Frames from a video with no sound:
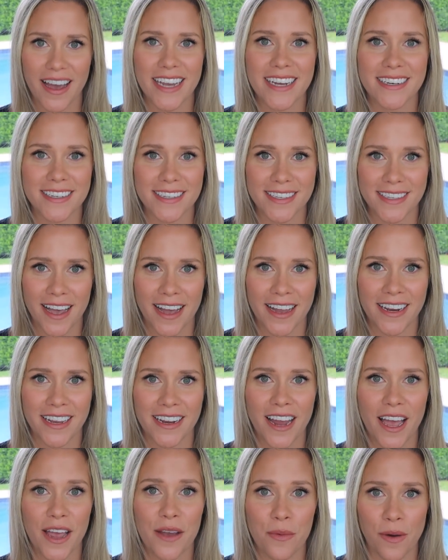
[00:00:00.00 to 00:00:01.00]
I had
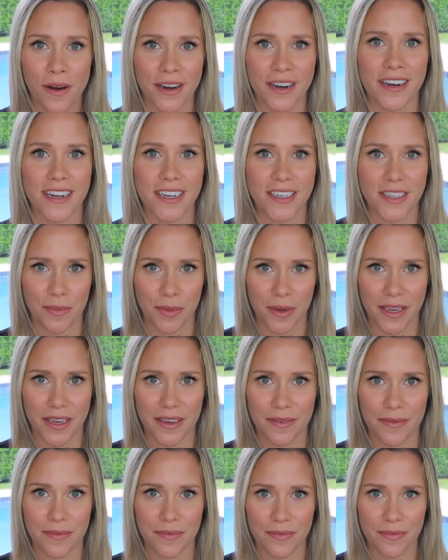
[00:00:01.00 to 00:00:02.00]
decided I wanted it to
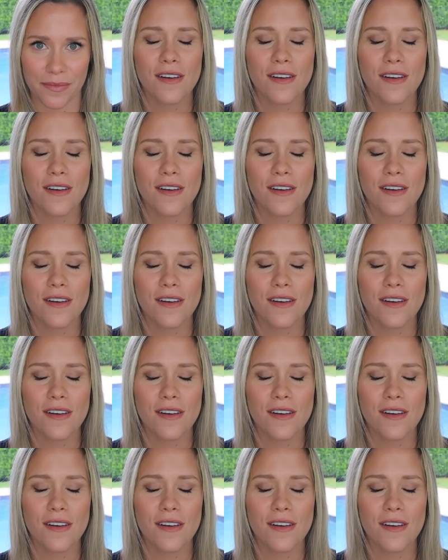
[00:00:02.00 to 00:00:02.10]
be.